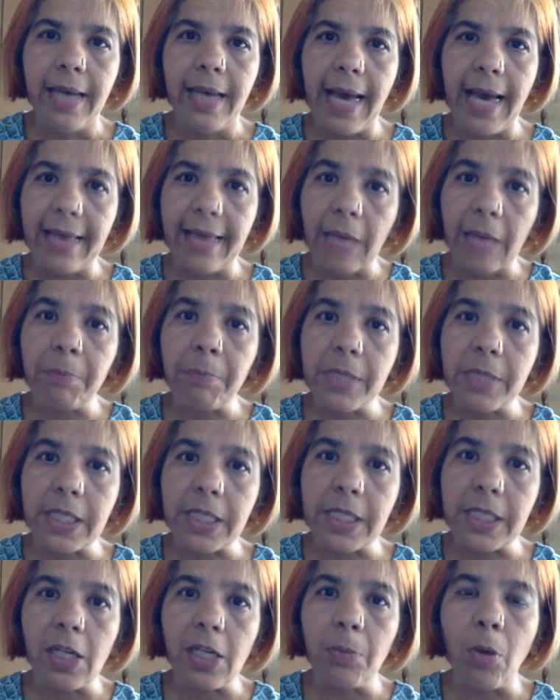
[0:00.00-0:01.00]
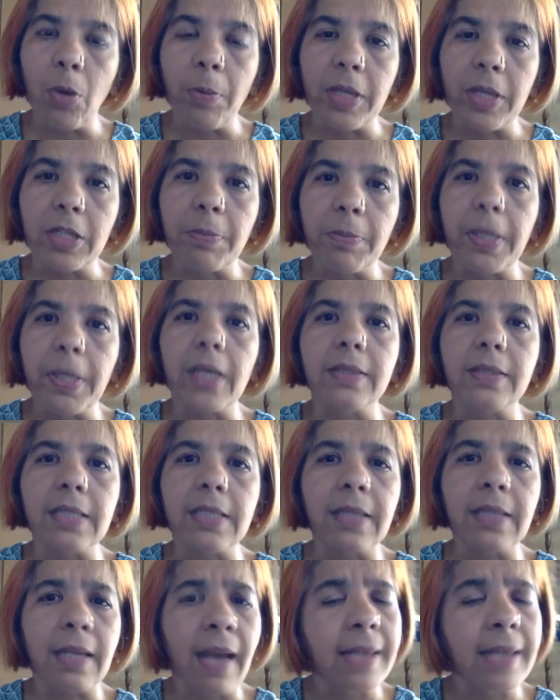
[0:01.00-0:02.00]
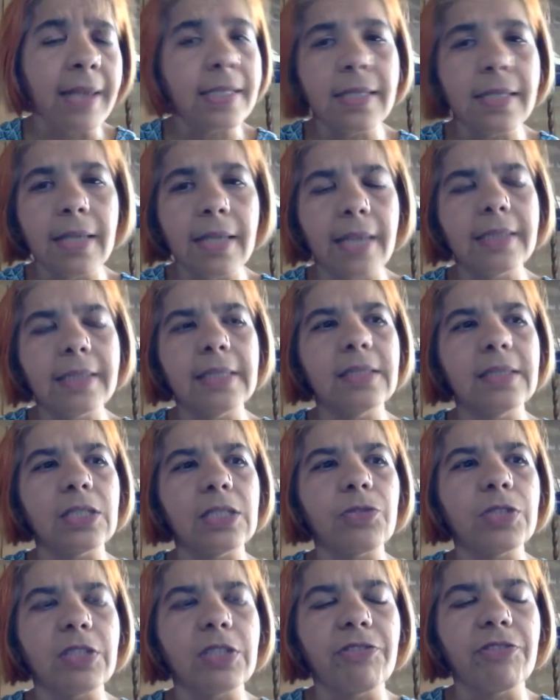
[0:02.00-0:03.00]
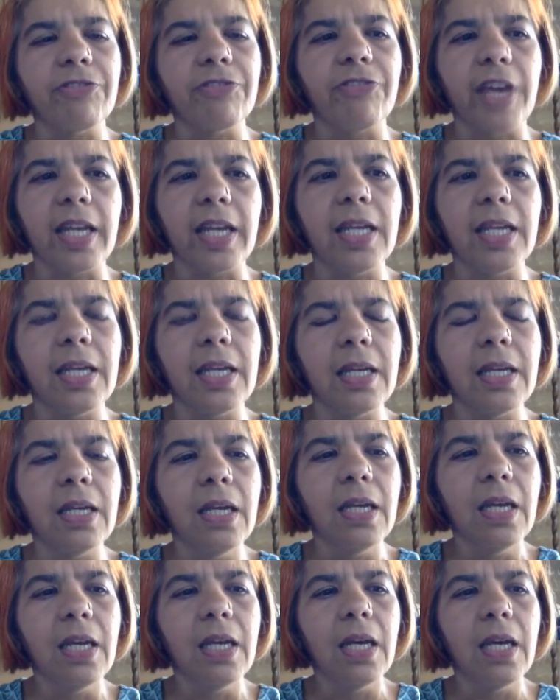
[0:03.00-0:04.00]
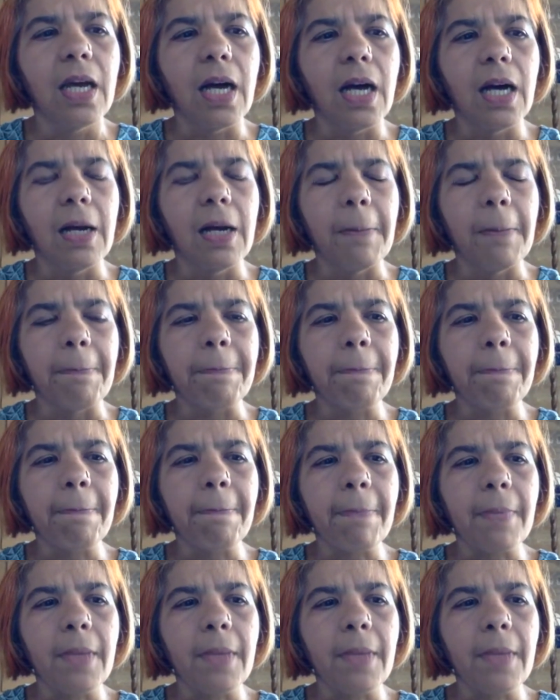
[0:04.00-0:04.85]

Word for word: at that particular moment. Because in the nineteen nineties, it was a very, um,